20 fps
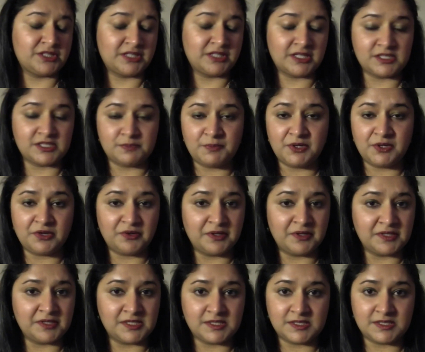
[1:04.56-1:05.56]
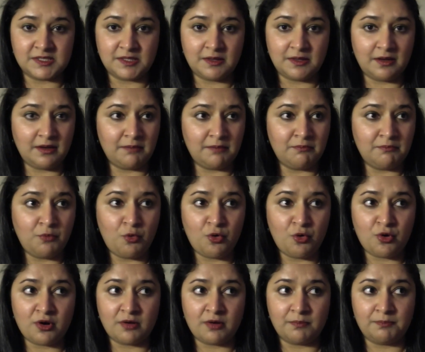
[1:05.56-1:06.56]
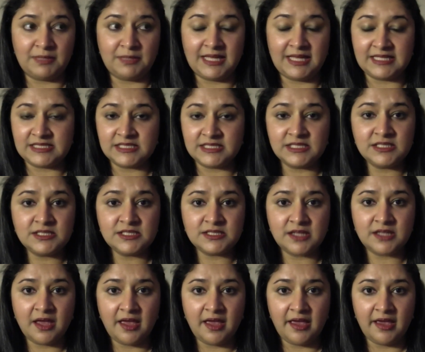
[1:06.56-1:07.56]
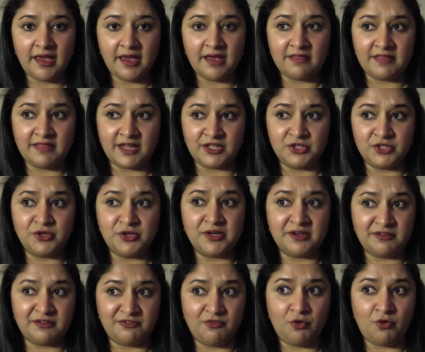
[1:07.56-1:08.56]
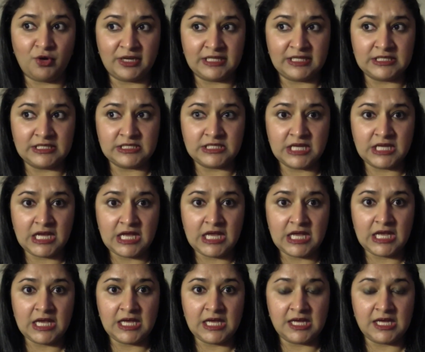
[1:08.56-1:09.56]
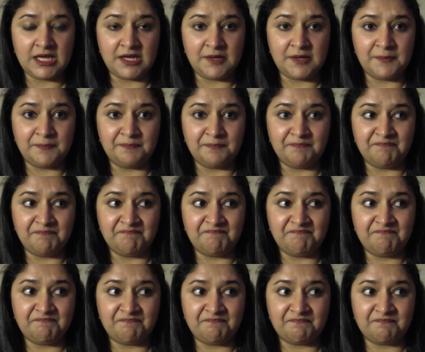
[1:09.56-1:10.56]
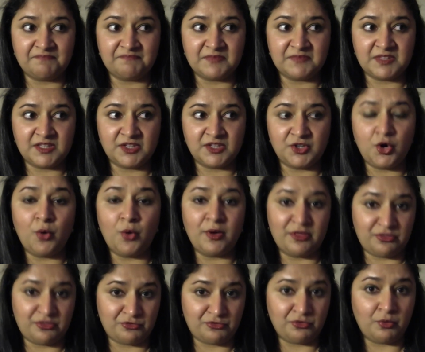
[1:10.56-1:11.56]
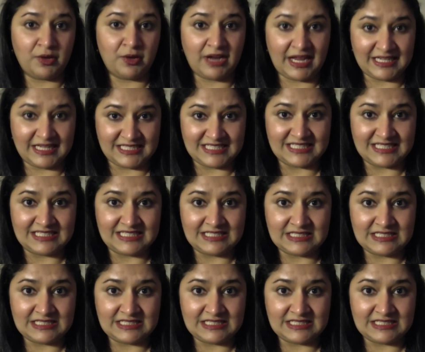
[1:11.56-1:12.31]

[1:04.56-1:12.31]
experience more pleasant and that you can avoid um, going through what I did.